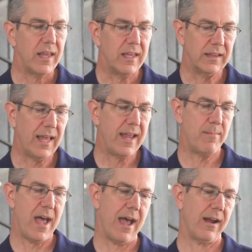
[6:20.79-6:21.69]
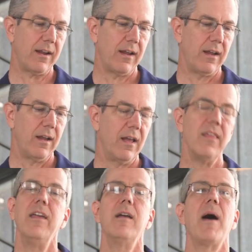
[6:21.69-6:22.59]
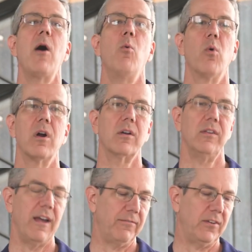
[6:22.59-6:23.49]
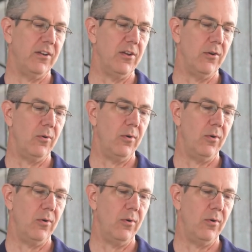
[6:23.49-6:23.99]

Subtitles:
You lay back, think about work left to do.